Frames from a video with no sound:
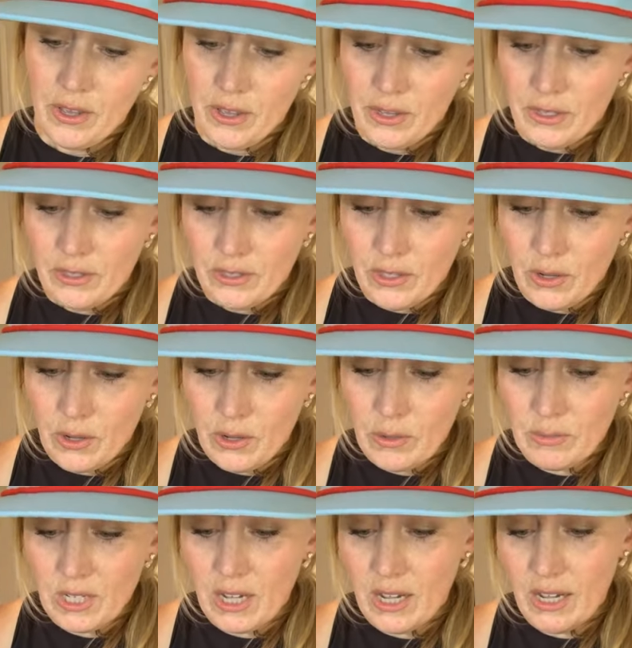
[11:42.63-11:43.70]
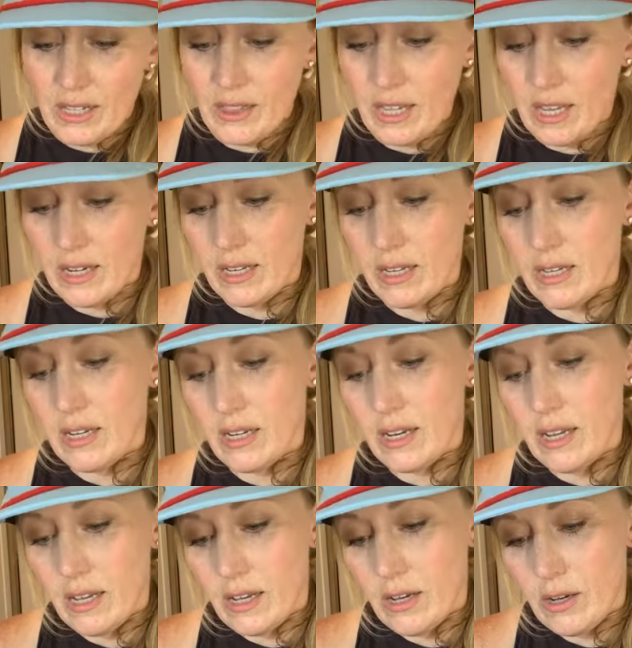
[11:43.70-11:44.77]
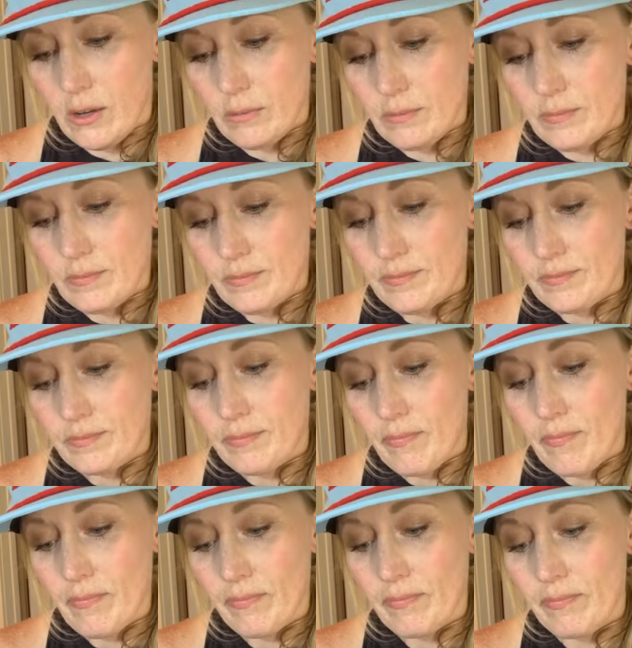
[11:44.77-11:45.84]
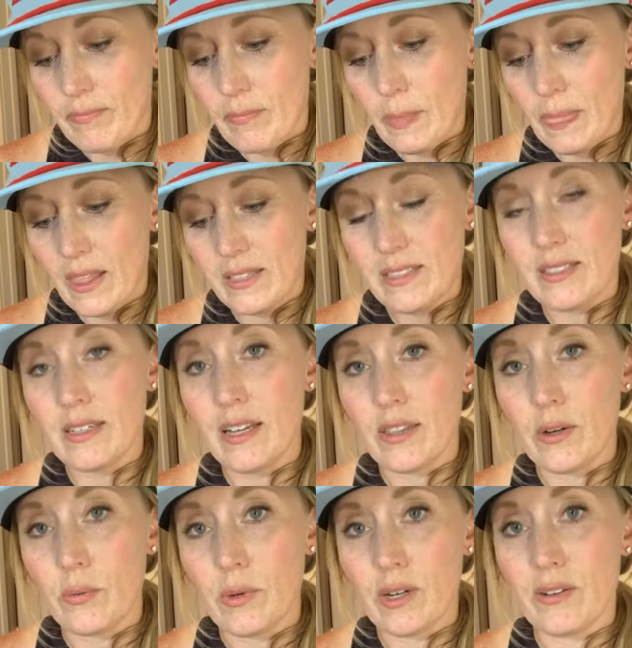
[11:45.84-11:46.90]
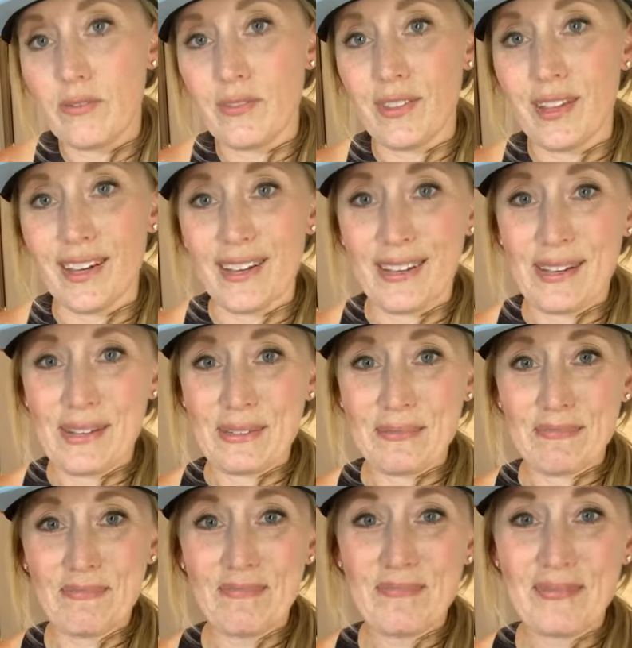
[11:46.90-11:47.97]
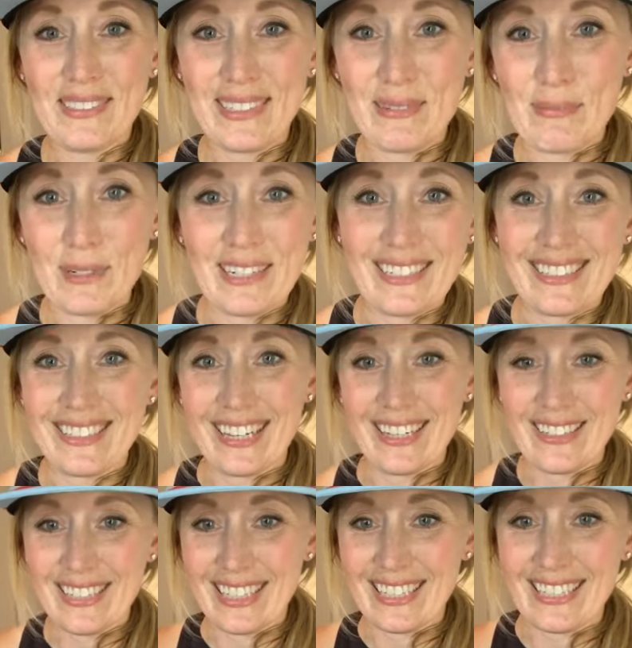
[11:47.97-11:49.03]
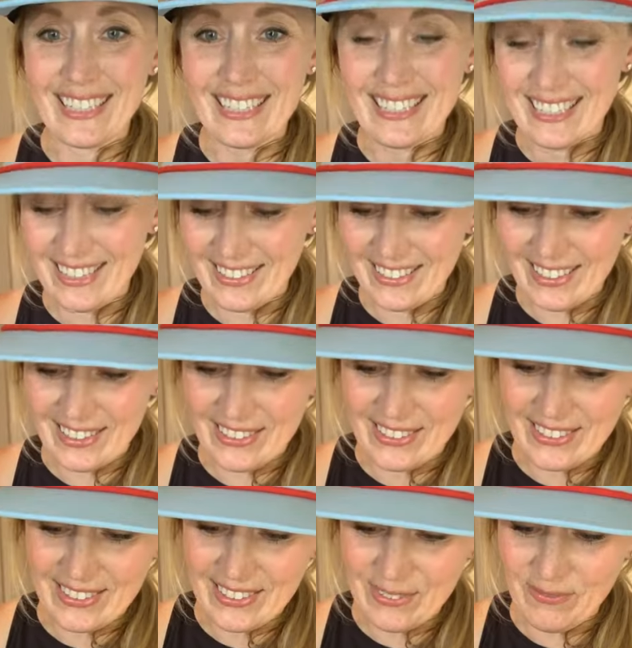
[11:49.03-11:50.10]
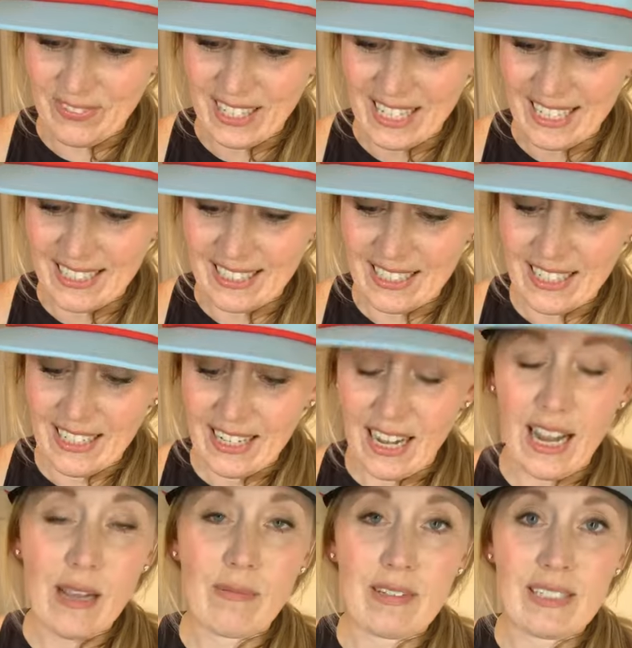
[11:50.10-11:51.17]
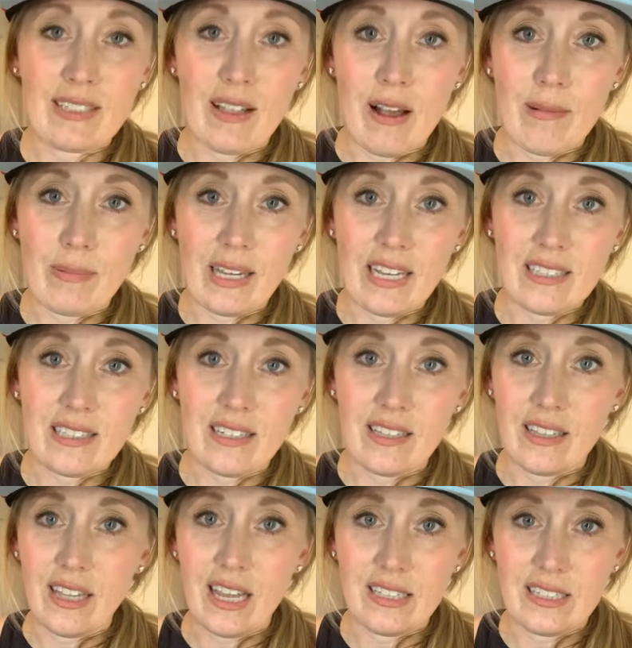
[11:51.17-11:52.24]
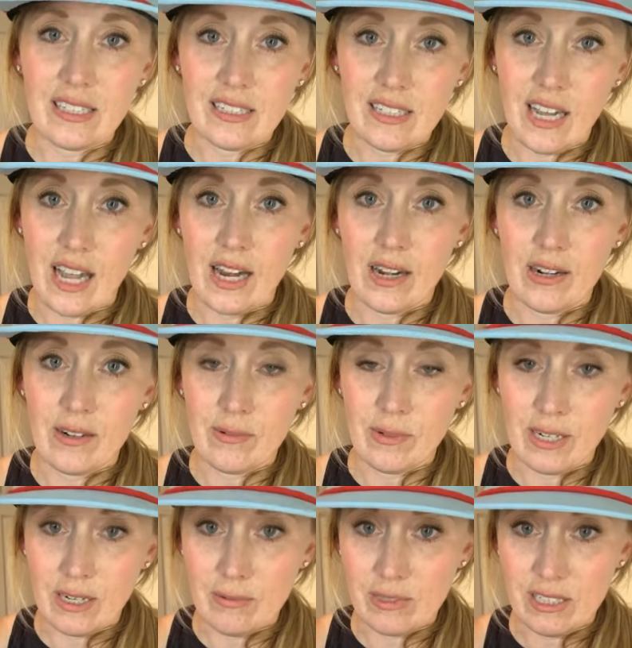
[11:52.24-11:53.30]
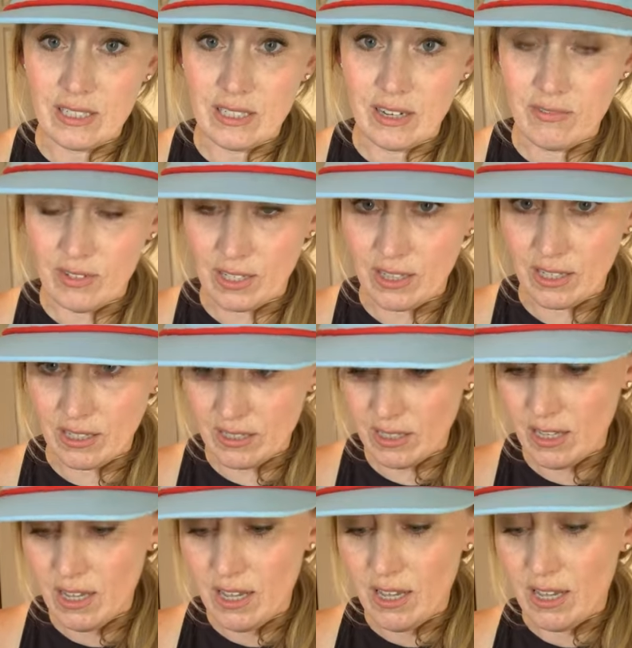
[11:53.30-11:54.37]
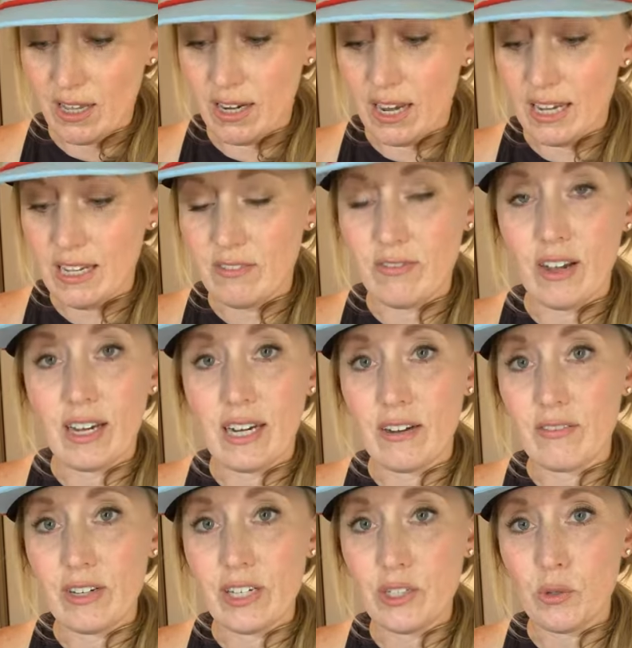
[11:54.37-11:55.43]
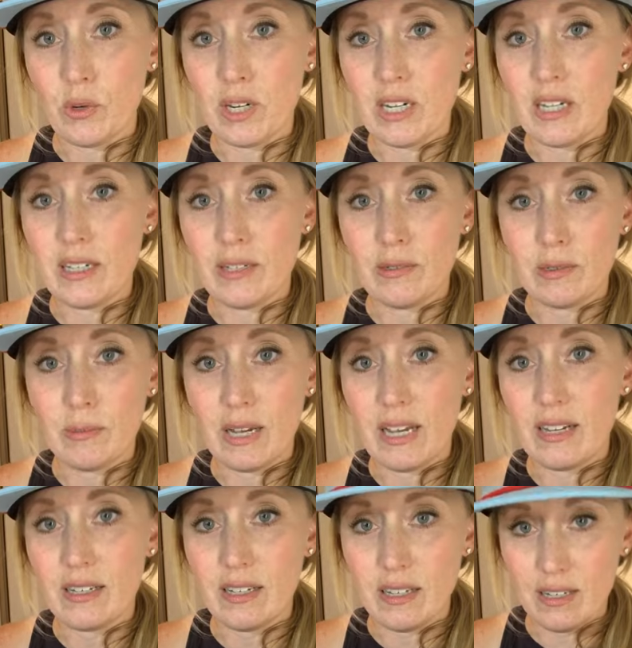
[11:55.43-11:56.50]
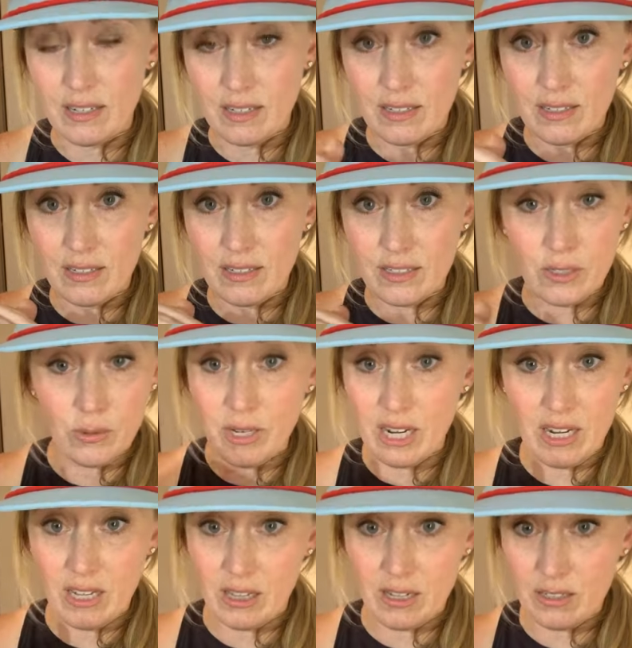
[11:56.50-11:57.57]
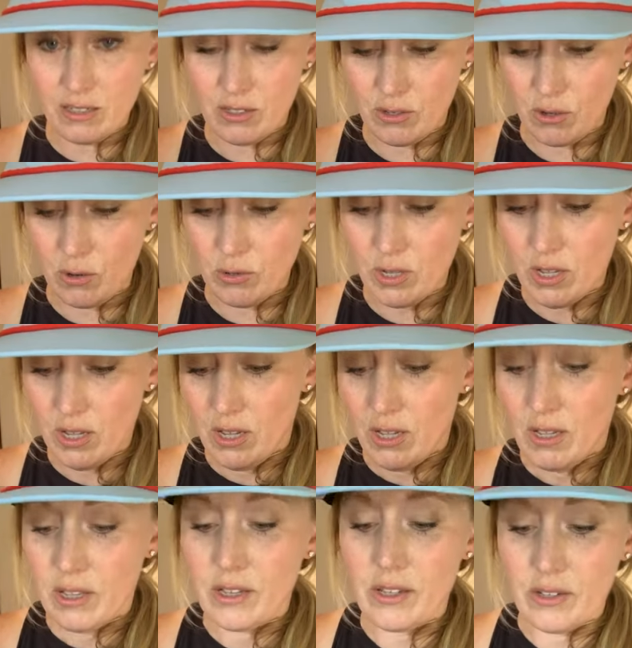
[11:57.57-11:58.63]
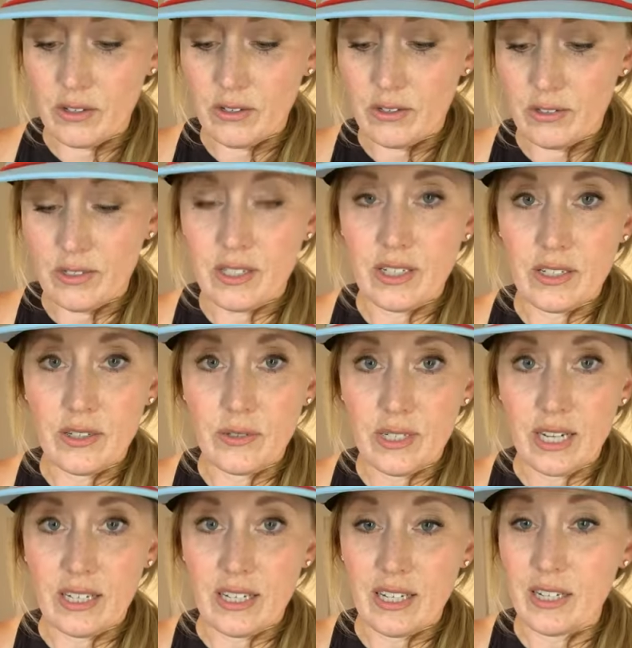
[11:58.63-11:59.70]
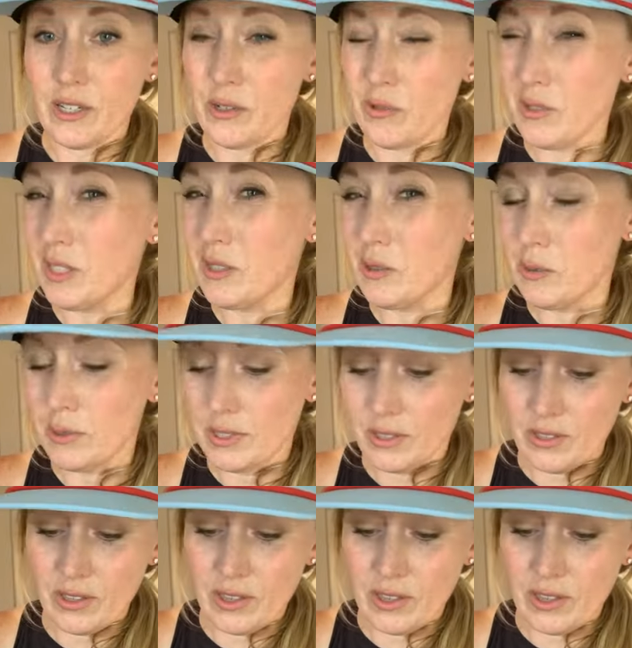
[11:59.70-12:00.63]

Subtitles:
So I'm tying that in now. This is another one of the Brita style techniques here that you'll learn, because I am the sloppiest, laziest tyer when it comes to stuff like this, and I can find every shortcut known to man in doing any of this. So you'll see a new technique, and you can only do it with certain